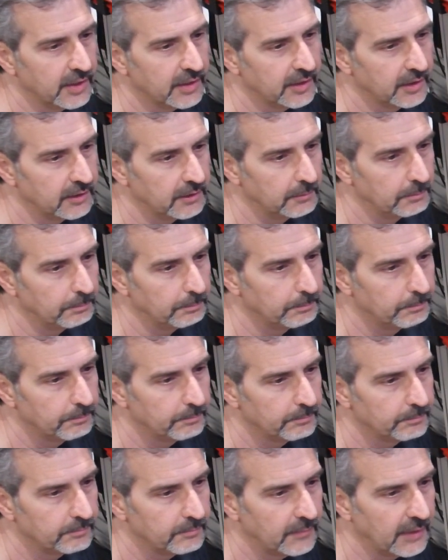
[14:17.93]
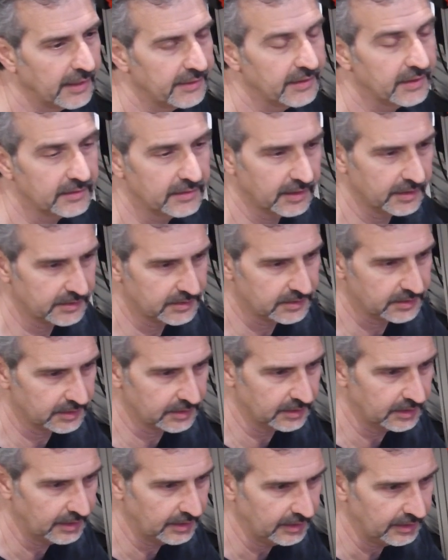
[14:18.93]
I think
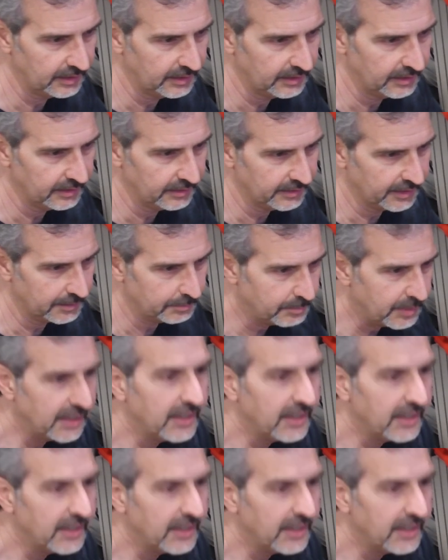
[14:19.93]
that